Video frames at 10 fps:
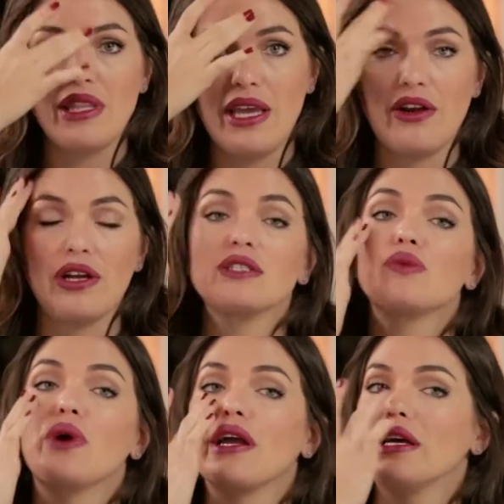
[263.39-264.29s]
in the areas
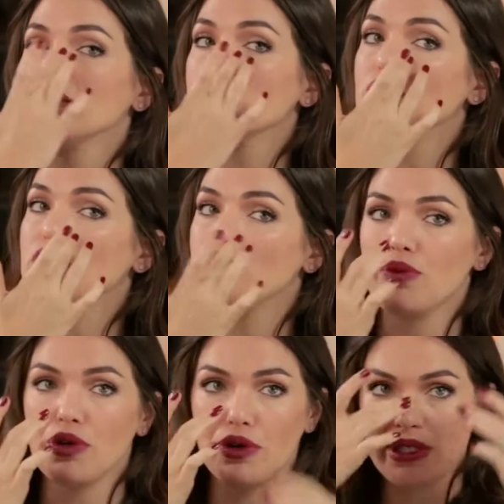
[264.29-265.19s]
where I get super
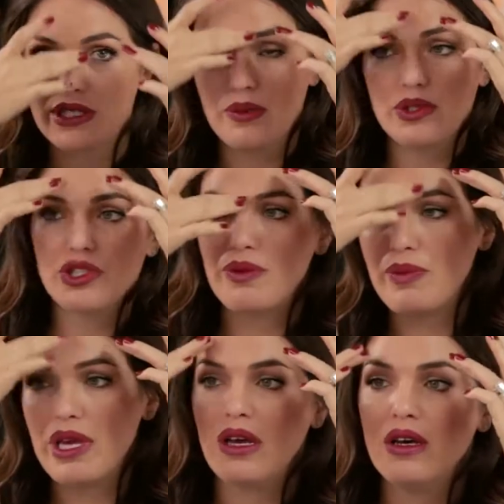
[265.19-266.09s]
duper greasy, which can
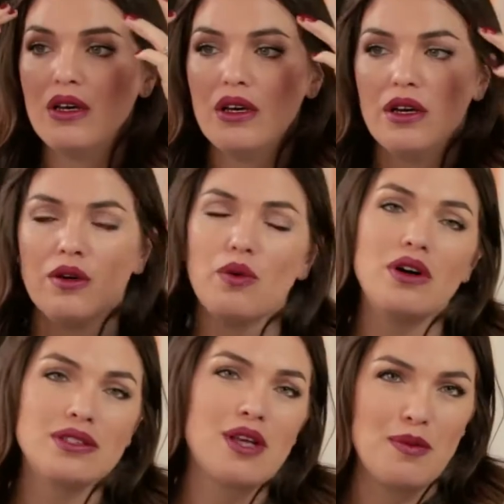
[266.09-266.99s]
be,
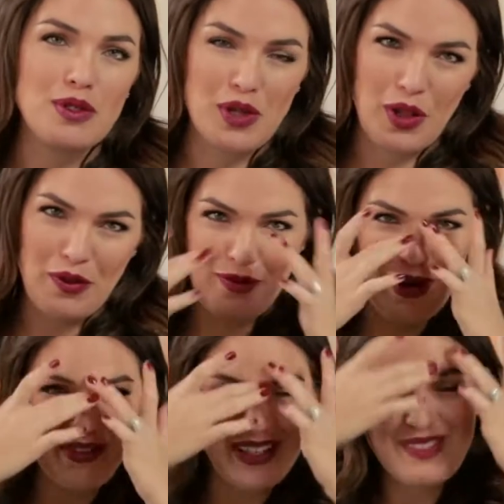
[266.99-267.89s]
well, it's almost all over
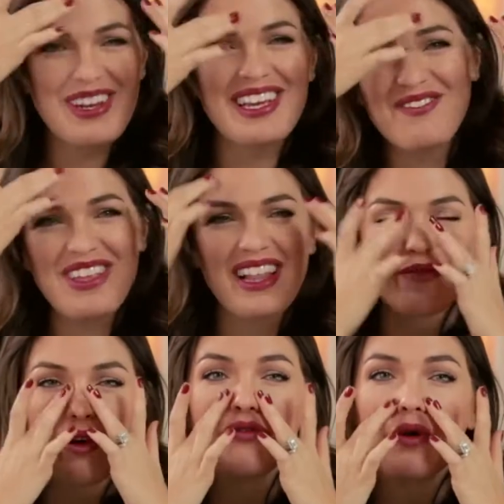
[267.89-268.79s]
my face, but it can be
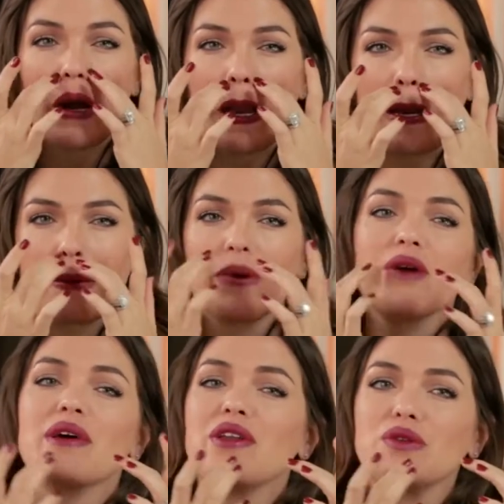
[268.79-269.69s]
like my forehead and
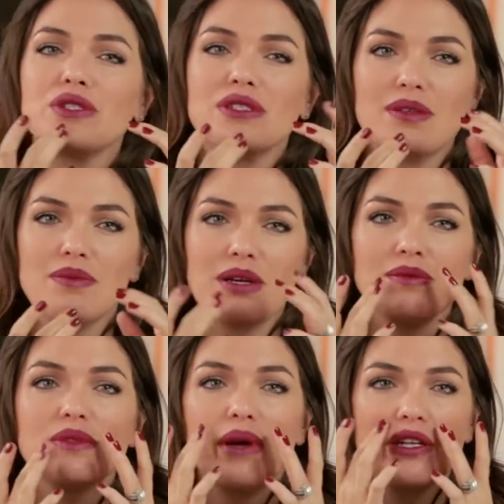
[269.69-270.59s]
around my nose, and
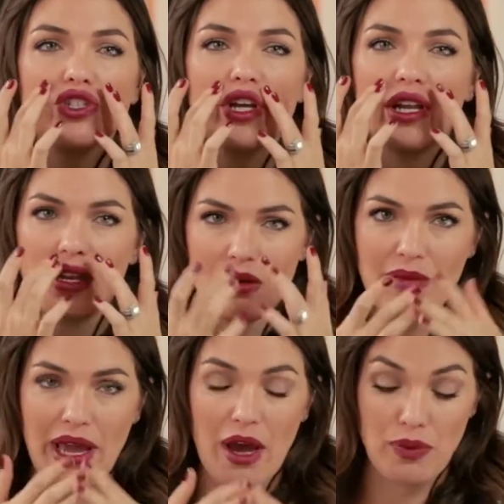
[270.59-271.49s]
sometimes my chin and
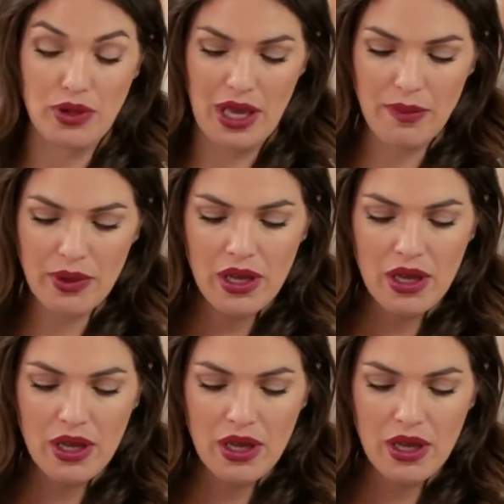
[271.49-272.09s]
my upper lip.